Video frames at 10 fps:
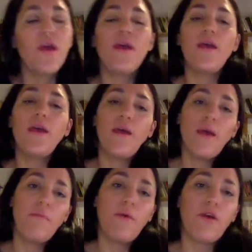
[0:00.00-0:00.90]

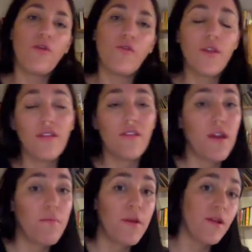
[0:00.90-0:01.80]
because it doesn't
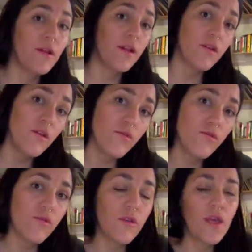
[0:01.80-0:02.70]
appear in the
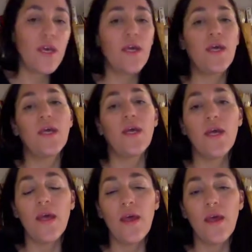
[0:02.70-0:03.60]
news,
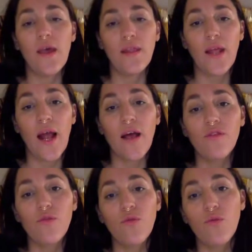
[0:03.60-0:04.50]
that has
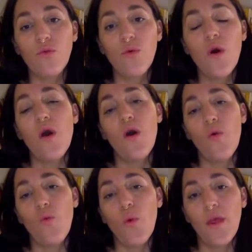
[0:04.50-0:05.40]
to do
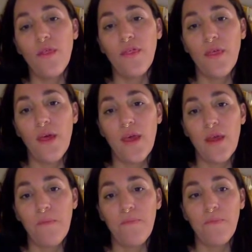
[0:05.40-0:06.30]
with
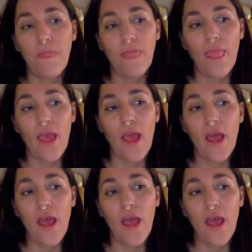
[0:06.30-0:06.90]
the